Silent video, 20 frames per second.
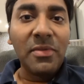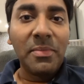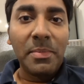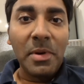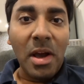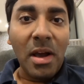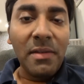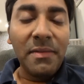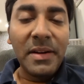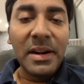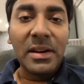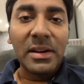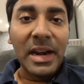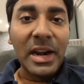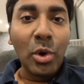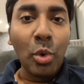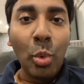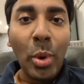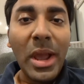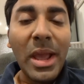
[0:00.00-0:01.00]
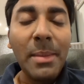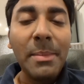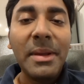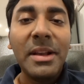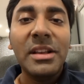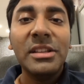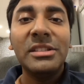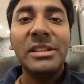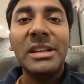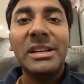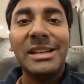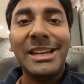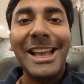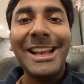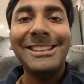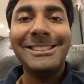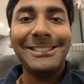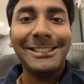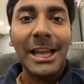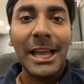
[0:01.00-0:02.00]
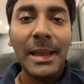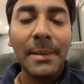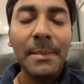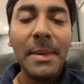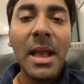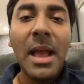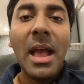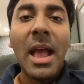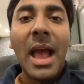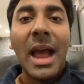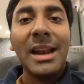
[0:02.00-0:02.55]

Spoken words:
of profit right away because it takes time,